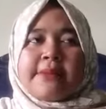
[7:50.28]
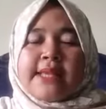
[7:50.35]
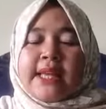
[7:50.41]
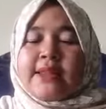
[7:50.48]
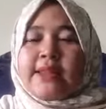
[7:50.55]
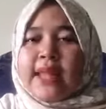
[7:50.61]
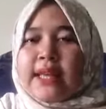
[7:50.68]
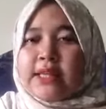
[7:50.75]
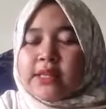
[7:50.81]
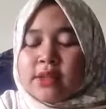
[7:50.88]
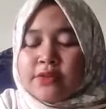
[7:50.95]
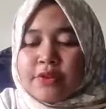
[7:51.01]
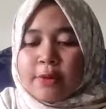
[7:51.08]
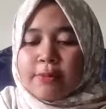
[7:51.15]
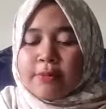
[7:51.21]

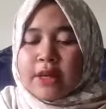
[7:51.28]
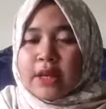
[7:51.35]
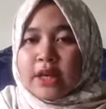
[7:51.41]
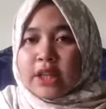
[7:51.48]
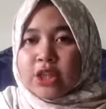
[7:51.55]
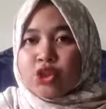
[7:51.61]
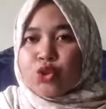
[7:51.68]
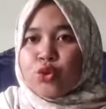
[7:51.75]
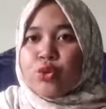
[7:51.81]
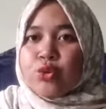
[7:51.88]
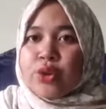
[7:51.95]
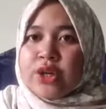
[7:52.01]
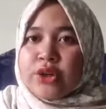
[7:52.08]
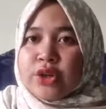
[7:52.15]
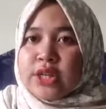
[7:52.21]
sentence from English
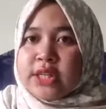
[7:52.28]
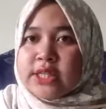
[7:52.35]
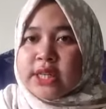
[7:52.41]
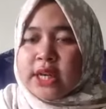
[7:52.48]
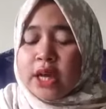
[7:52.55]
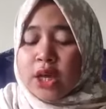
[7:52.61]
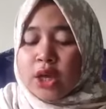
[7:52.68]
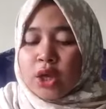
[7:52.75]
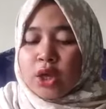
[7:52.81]
to Indonesia,